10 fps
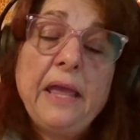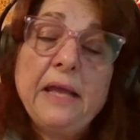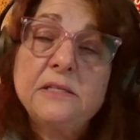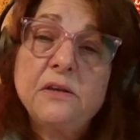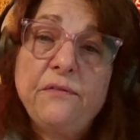
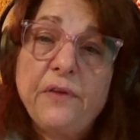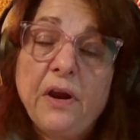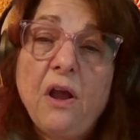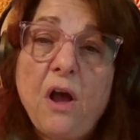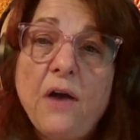And so
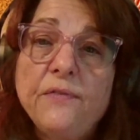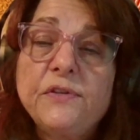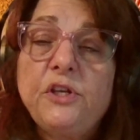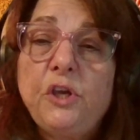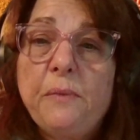very
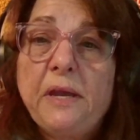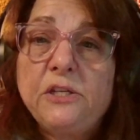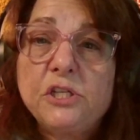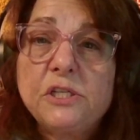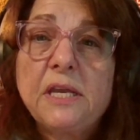often you may
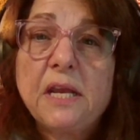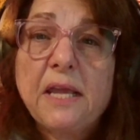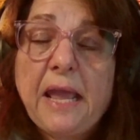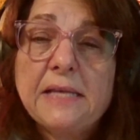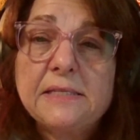just get a
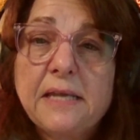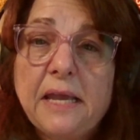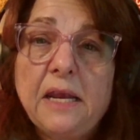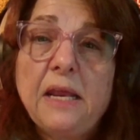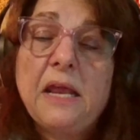CAT
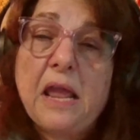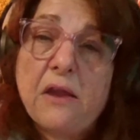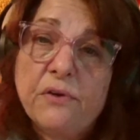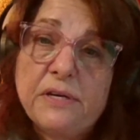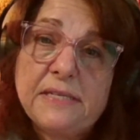scan in
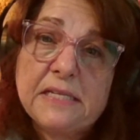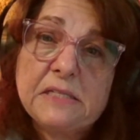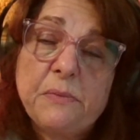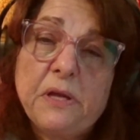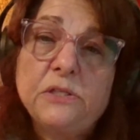every
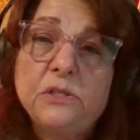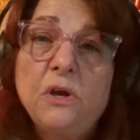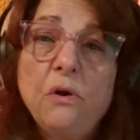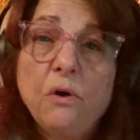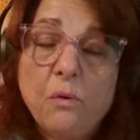6 months
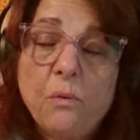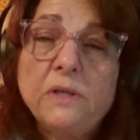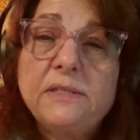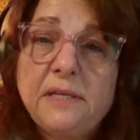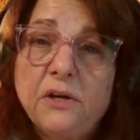or
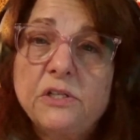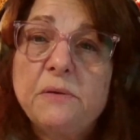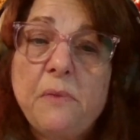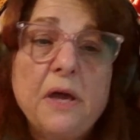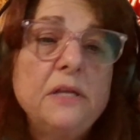once a year to
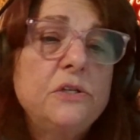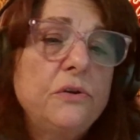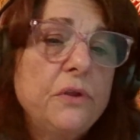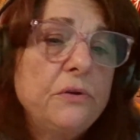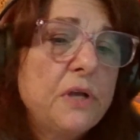
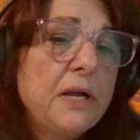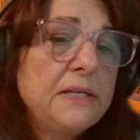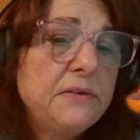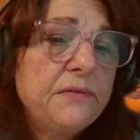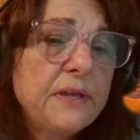monitor those
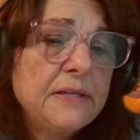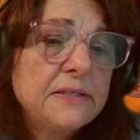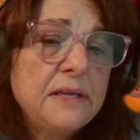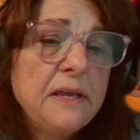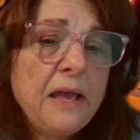kinds of things.